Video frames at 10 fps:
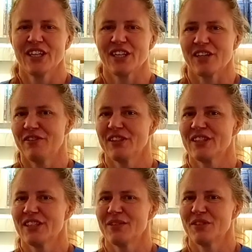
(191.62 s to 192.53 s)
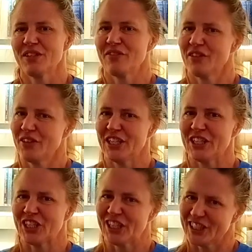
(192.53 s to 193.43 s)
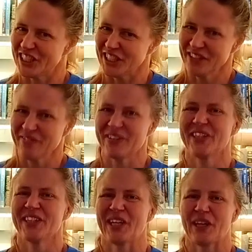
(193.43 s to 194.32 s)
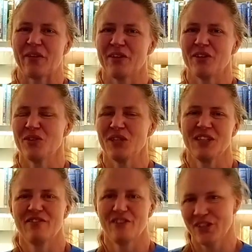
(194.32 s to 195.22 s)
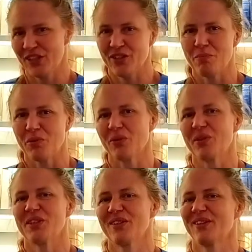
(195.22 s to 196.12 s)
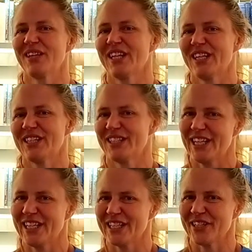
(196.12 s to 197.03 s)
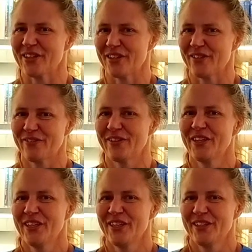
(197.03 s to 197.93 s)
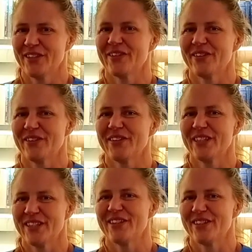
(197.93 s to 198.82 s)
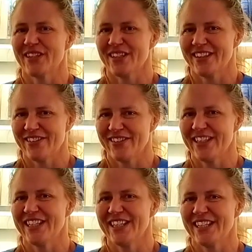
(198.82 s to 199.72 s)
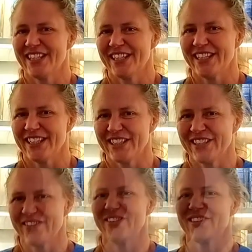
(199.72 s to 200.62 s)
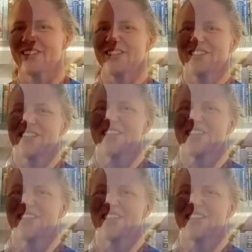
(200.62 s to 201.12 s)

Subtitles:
Graphite is very challenging, but we're doing very good progress on the silicon kerf. So this is really good results.